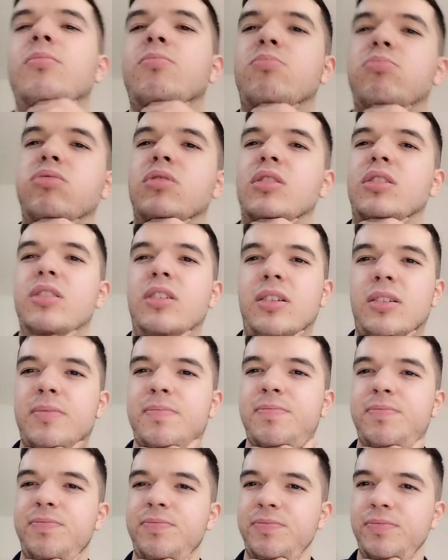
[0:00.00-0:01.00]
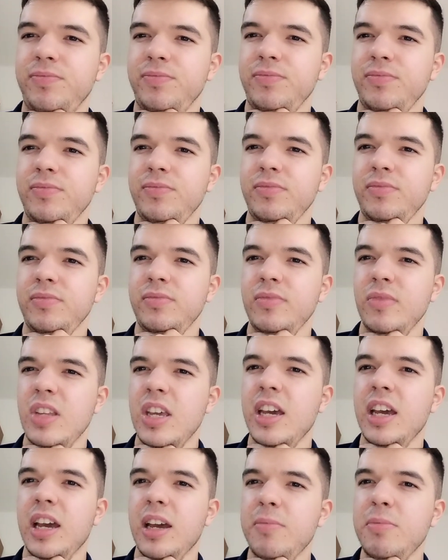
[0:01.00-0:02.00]
But
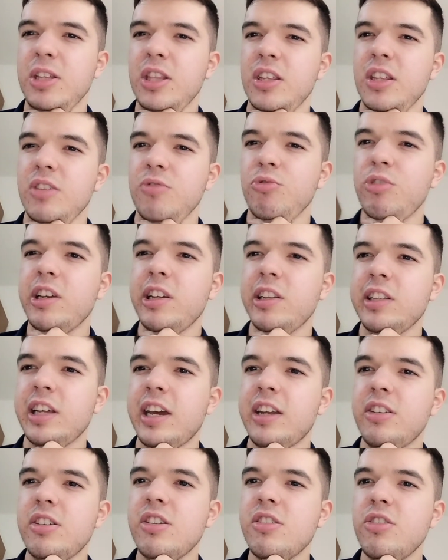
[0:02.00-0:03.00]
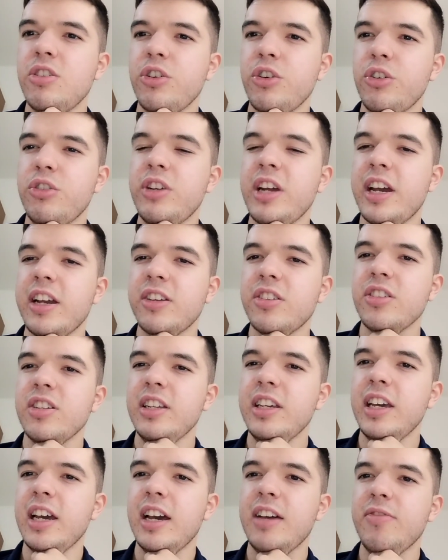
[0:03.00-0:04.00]
yeah, I mean, the real ending could
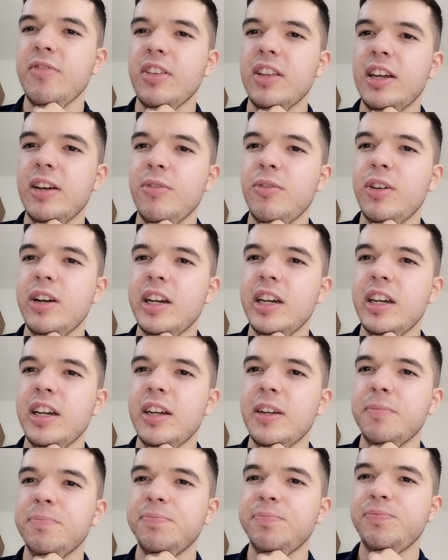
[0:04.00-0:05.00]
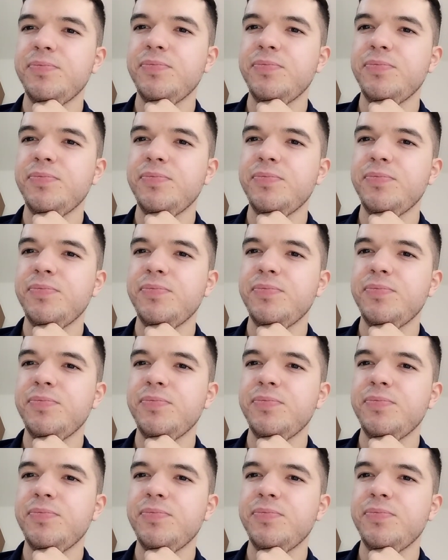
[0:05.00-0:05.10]
actually have that, where